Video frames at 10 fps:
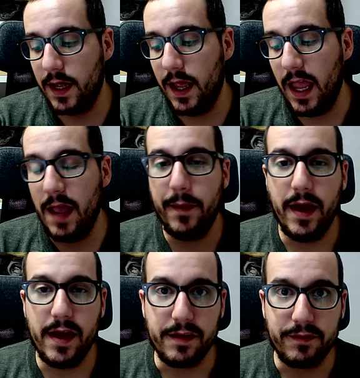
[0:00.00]

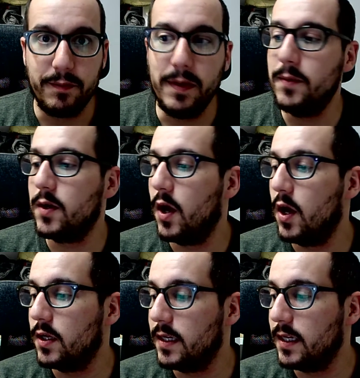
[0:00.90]
MF, people
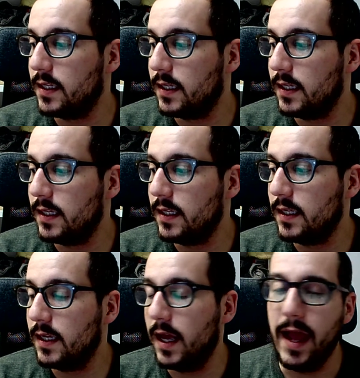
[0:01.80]
call it
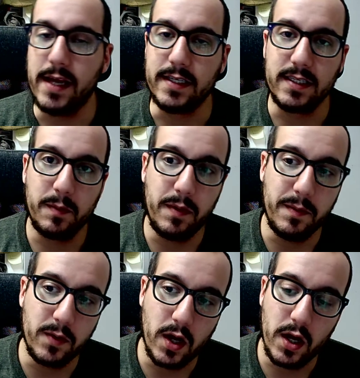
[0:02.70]
S, people
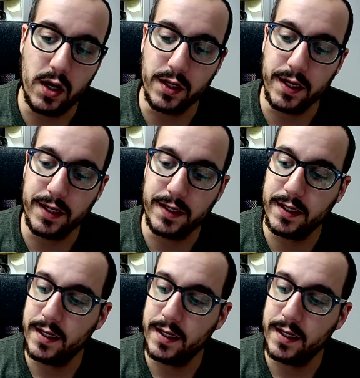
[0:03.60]
call it